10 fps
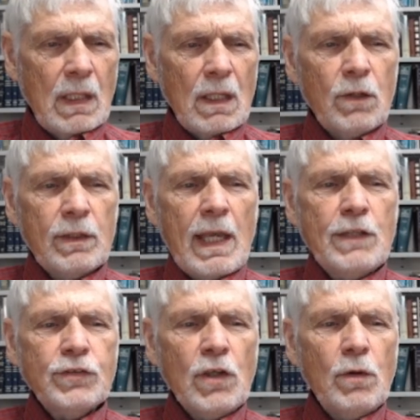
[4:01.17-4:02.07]

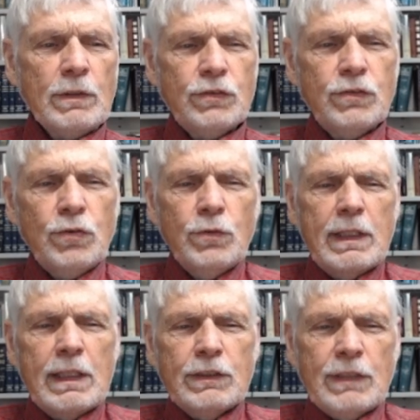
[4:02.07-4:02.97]
Okay, so it's 2
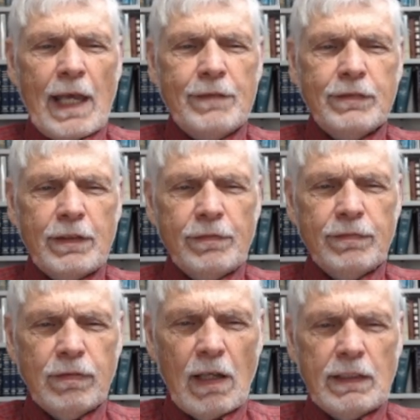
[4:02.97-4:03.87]
years after the
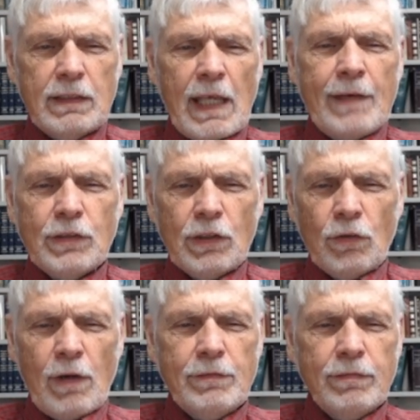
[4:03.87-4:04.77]
flood, after the great